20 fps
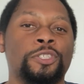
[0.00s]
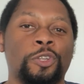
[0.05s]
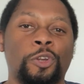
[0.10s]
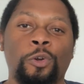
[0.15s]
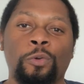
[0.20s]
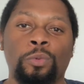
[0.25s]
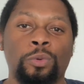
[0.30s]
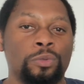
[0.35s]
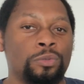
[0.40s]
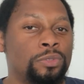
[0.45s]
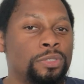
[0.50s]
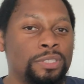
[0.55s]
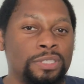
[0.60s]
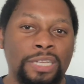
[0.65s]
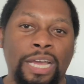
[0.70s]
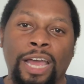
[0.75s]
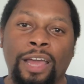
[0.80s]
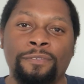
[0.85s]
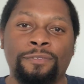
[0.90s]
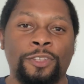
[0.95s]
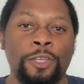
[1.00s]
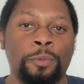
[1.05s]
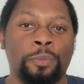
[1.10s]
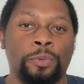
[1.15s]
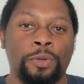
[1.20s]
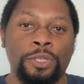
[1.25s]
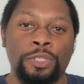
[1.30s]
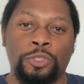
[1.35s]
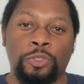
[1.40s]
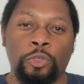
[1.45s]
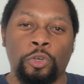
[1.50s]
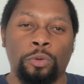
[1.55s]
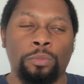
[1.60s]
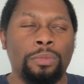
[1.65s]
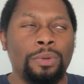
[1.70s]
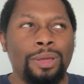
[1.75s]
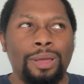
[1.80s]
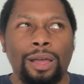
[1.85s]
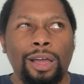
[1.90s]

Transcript: We'll dive deeper into them.